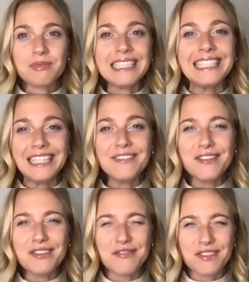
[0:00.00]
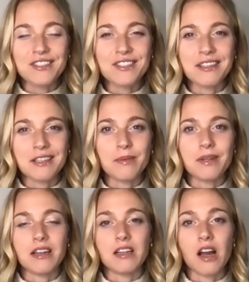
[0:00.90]
even if it feels a little bit
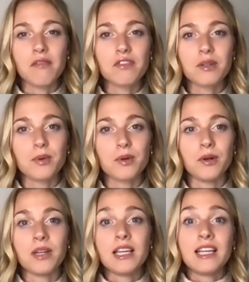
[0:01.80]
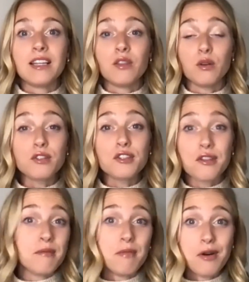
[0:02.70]
uncomfortable, those are
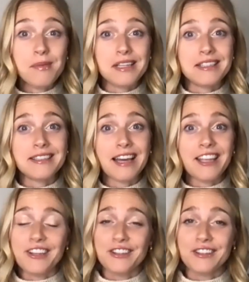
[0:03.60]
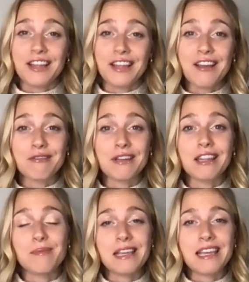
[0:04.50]
the moments that you're like really
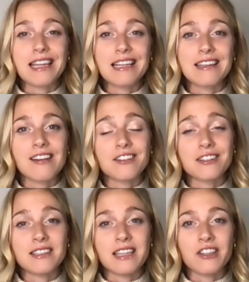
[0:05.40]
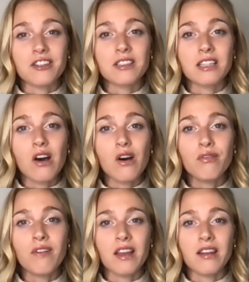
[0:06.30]
beginning to understand
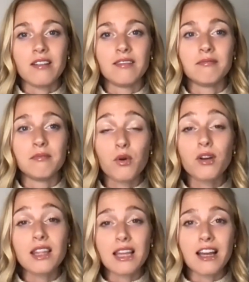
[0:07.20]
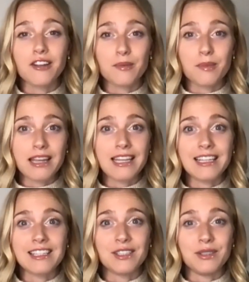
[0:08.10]
yourself. And more than that, you're
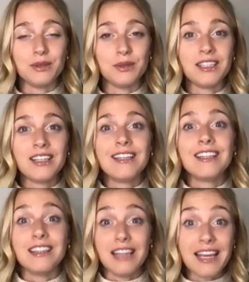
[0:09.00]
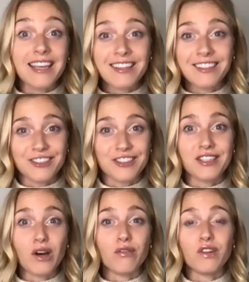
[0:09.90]
beginning to like
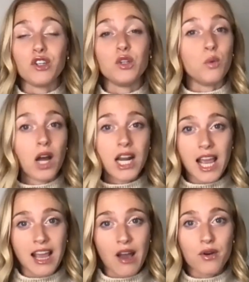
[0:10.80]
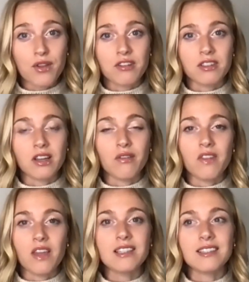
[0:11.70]
yourself and you want to hang out with yourself.
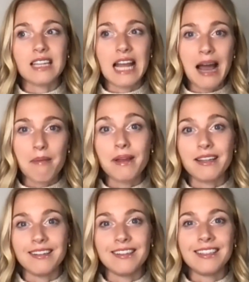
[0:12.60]
And that doesn't happen.